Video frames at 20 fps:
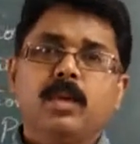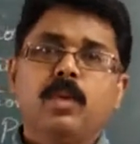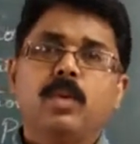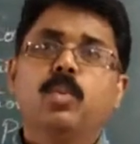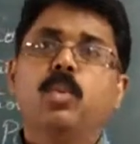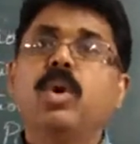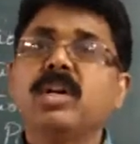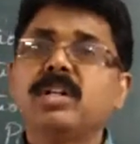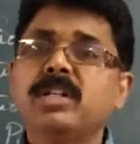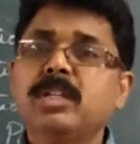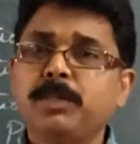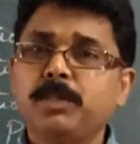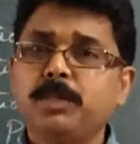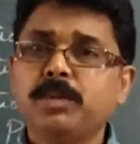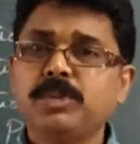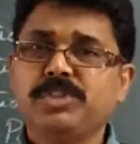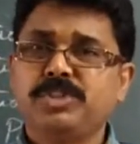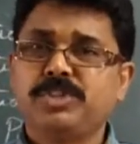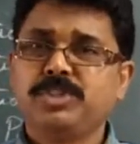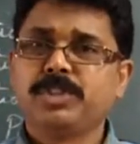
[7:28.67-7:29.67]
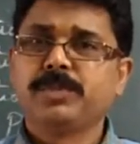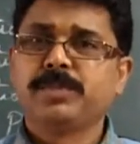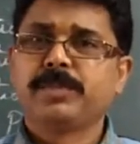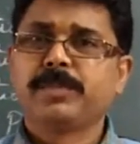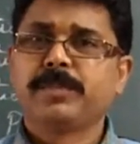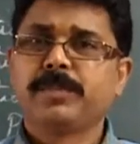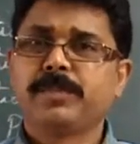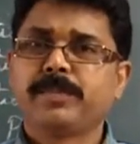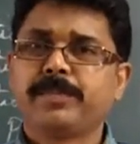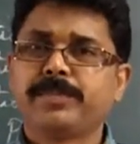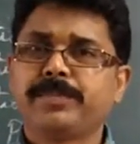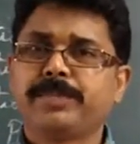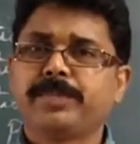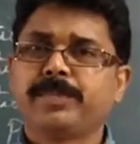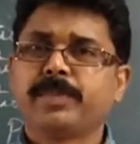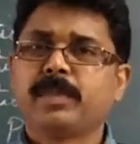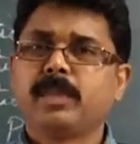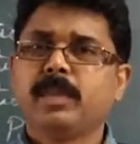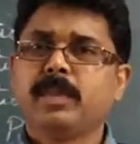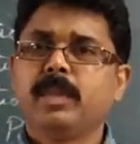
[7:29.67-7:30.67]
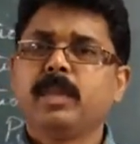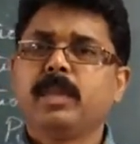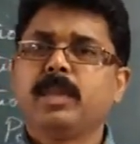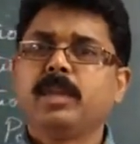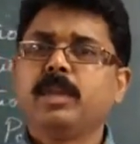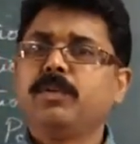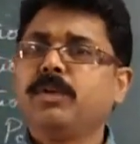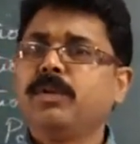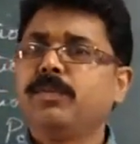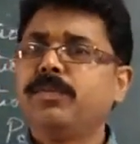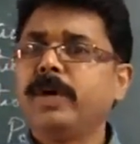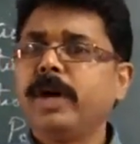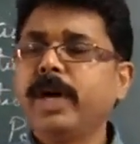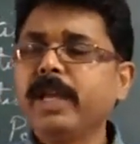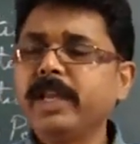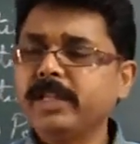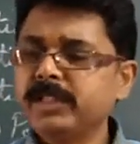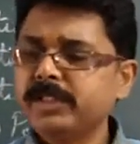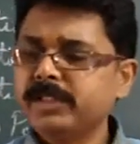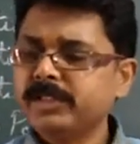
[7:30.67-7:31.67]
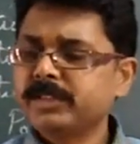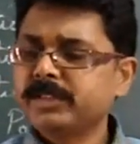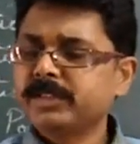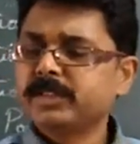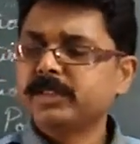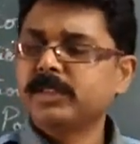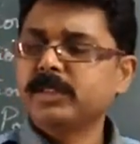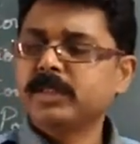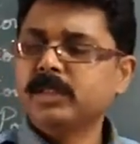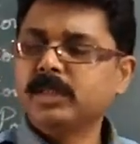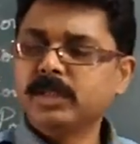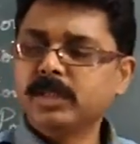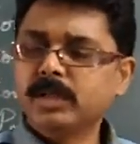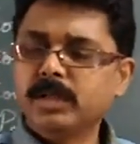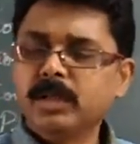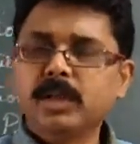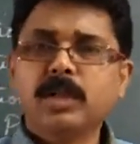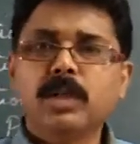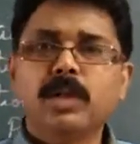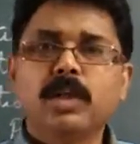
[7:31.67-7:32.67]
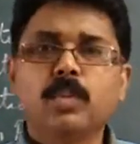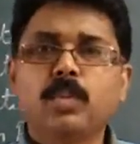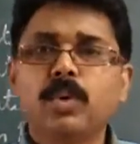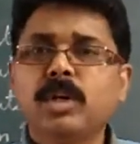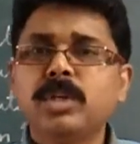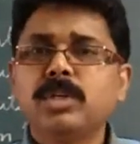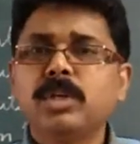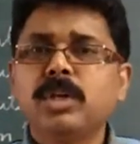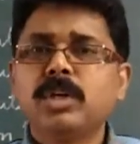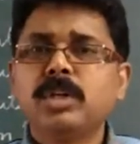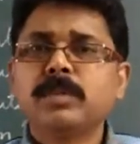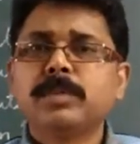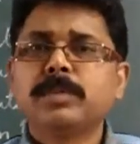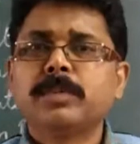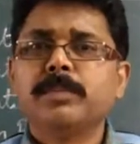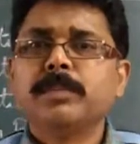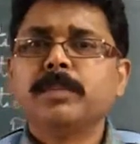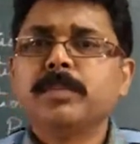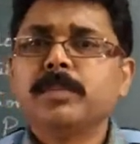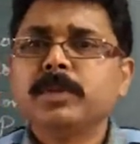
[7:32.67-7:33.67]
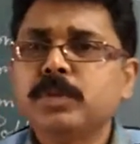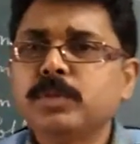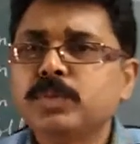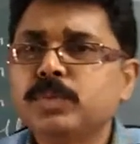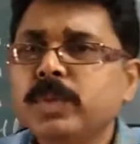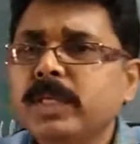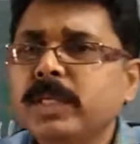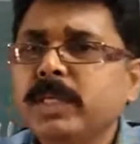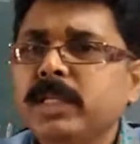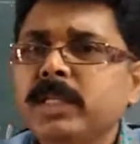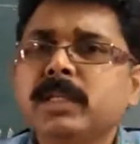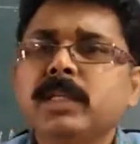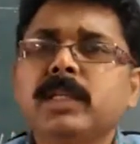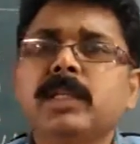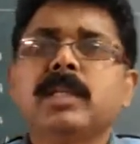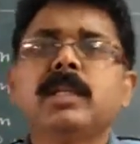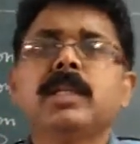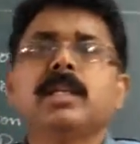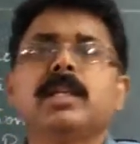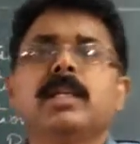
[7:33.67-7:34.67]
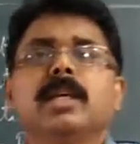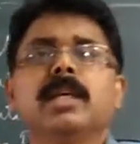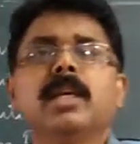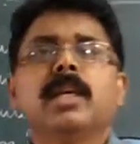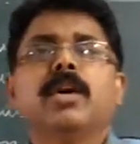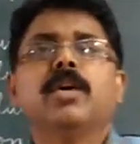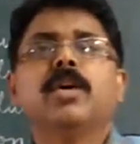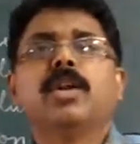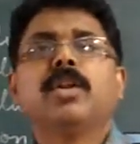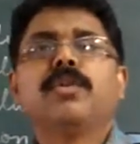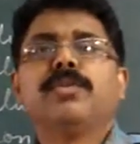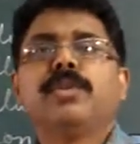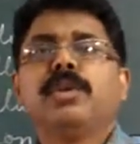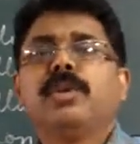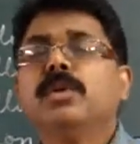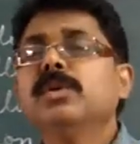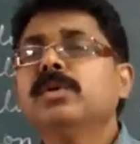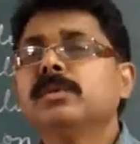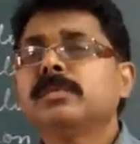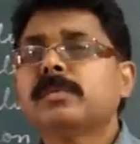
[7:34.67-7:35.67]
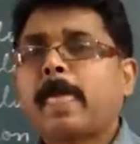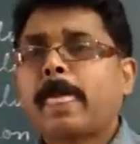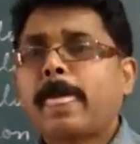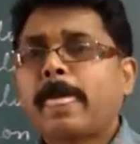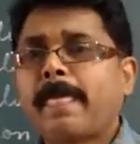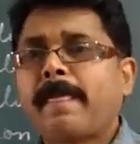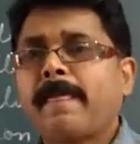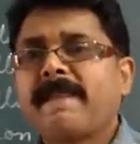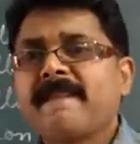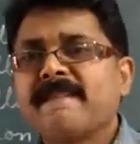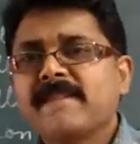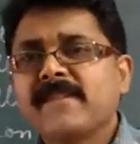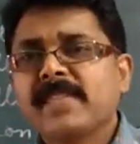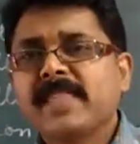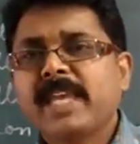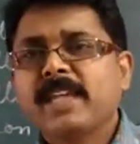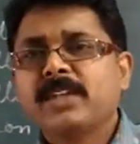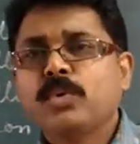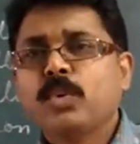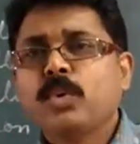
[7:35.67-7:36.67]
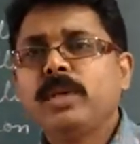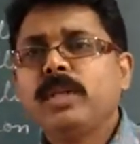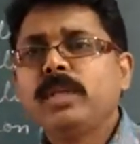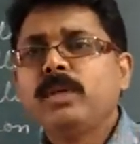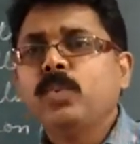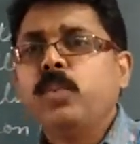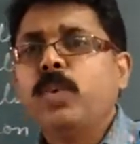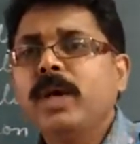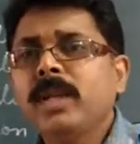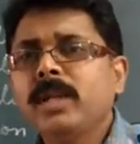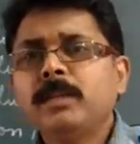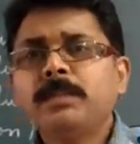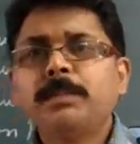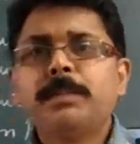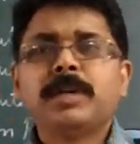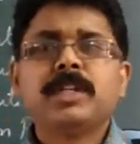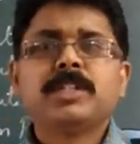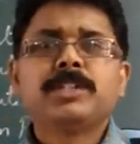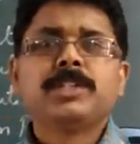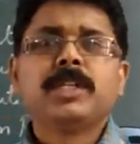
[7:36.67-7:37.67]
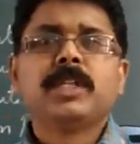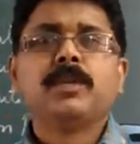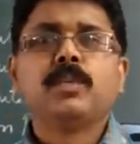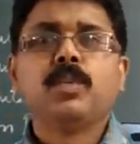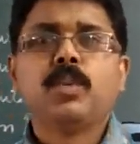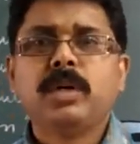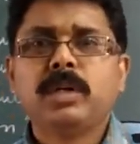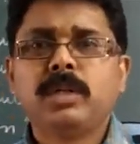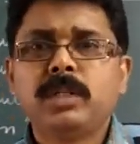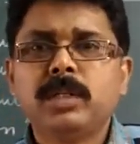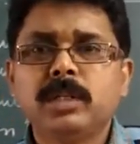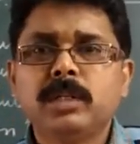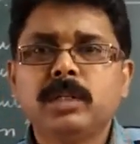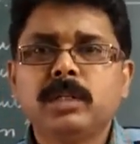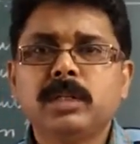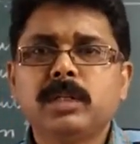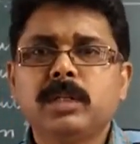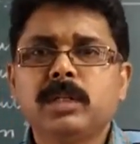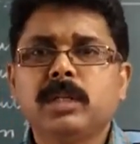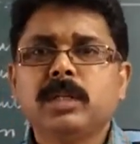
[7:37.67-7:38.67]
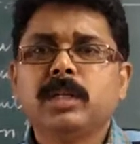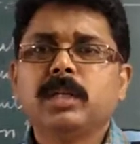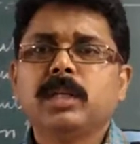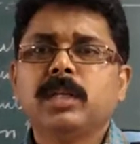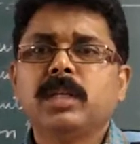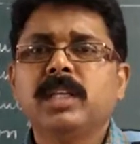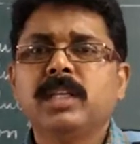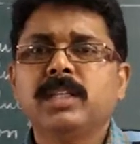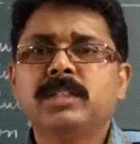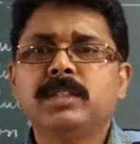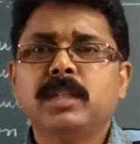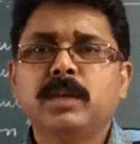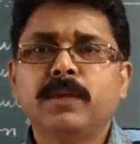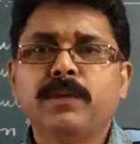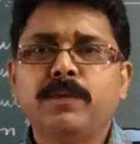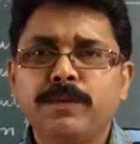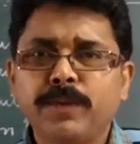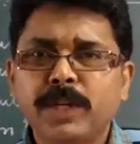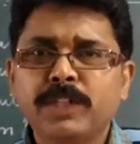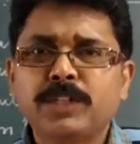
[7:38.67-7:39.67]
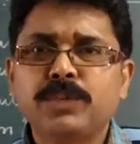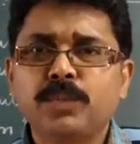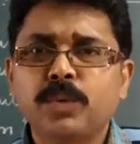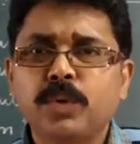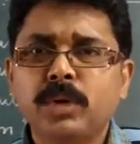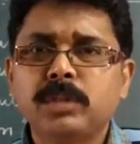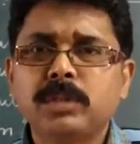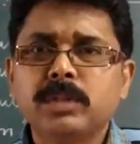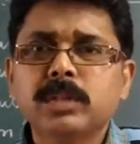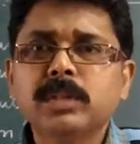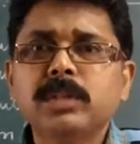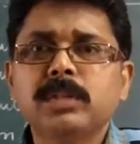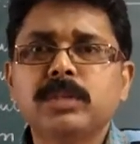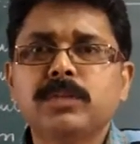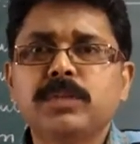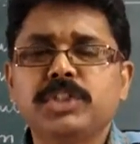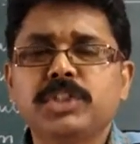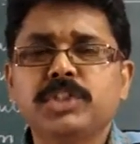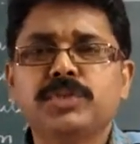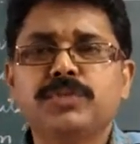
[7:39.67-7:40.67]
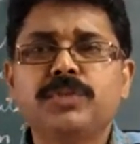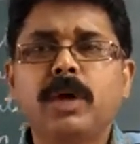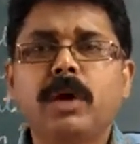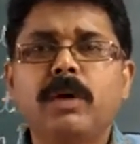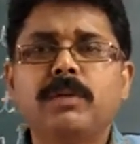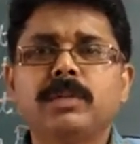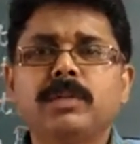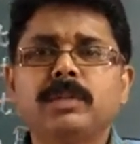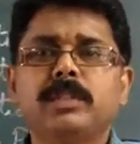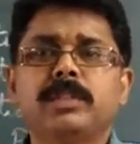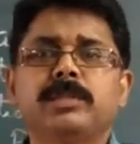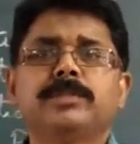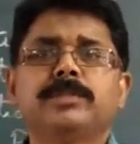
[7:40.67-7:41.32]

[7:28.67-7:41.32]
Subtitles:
water pollution. Now you will find water, usually all of you know that only 1% water is a fresh water which is found